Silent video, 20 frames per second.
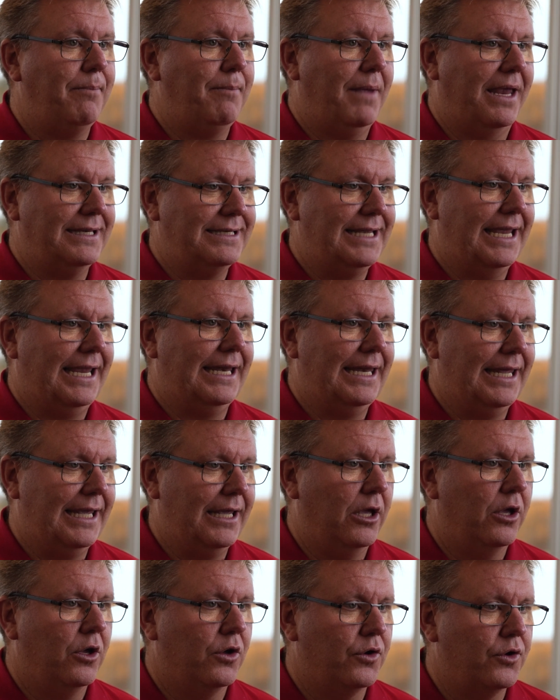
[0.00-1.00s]
maintaining
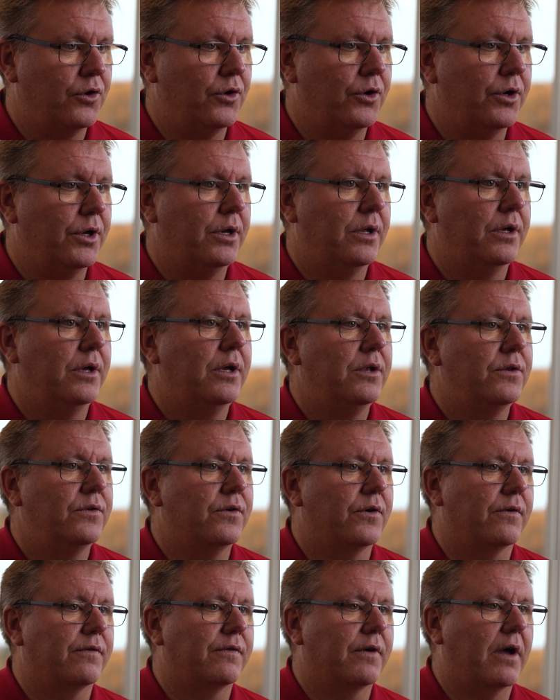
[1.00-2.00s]
good
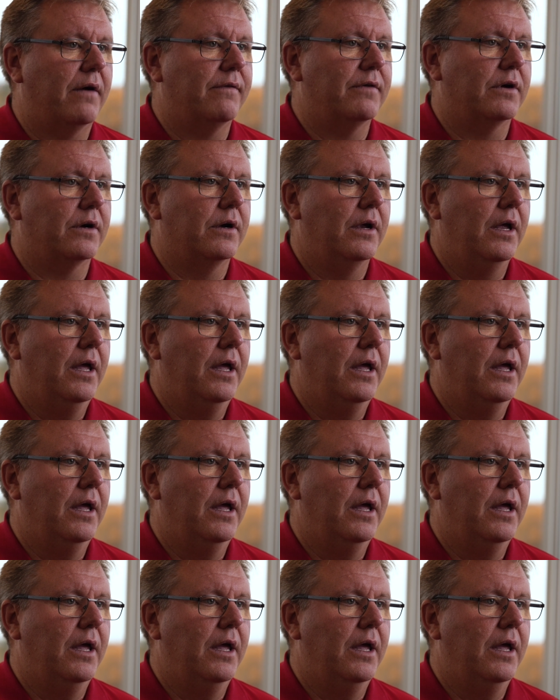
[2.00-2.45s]
turf cover.